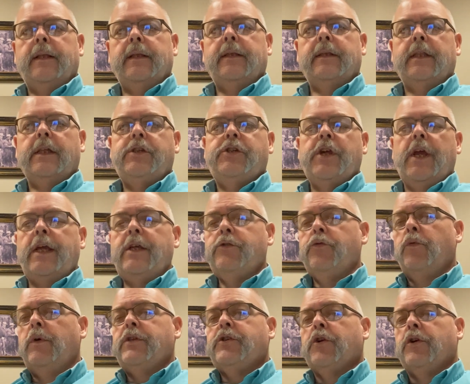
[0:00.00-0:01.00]
the
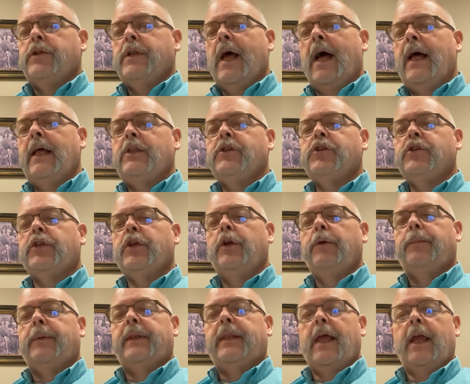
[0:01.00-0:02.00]
Jesuits are not
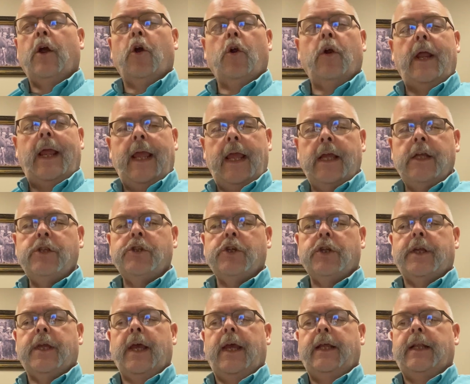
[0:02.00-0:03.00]
stupid. They are
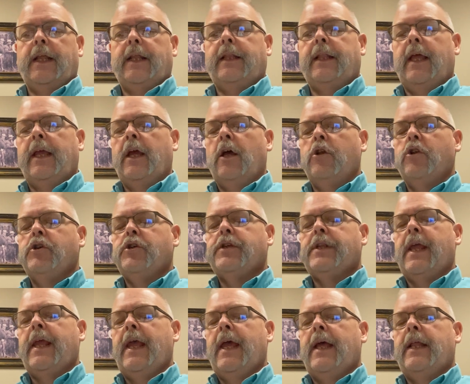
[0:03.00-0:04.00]
educated. They
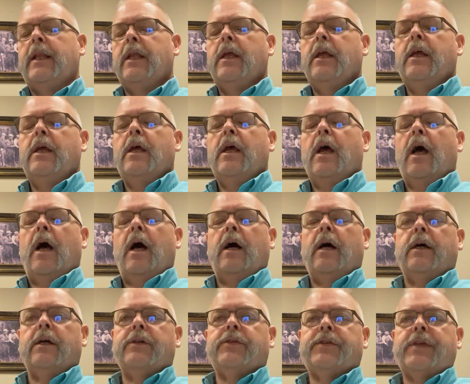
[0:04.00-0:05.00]
understand
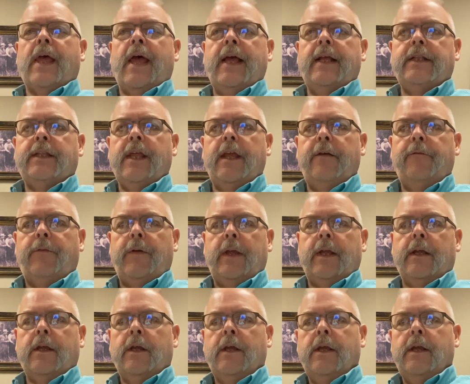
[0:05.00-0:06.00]

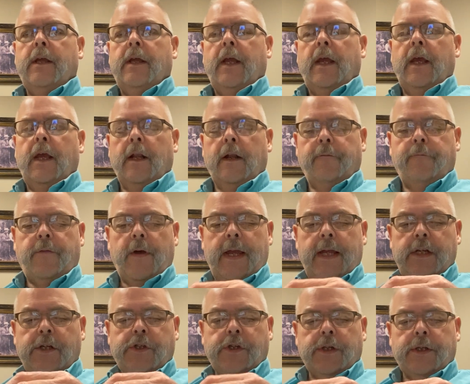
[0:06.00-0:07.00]
scientific
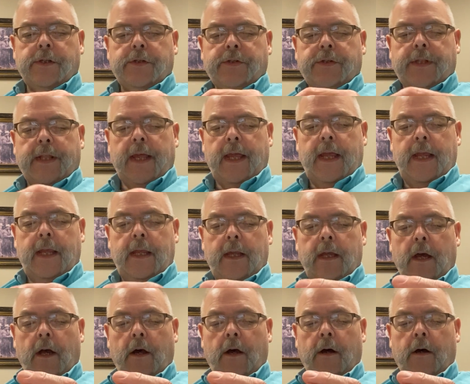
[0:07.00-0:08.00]
innovations. They
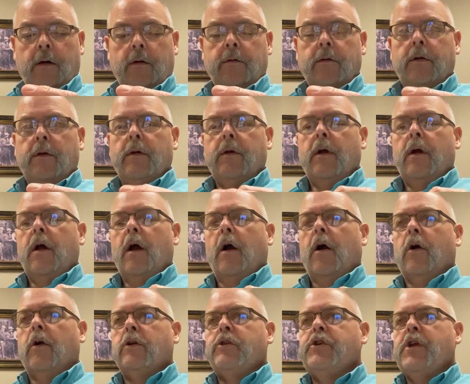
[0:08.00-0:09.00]

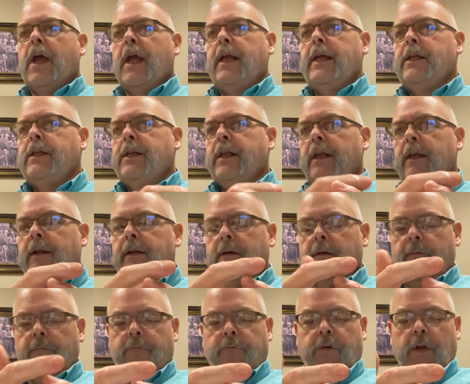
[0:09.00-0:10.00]
are trained
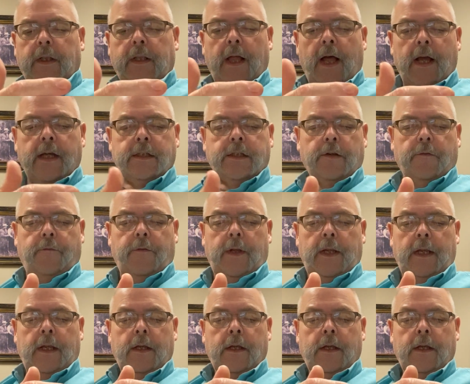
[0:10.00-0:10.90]
in philosophy.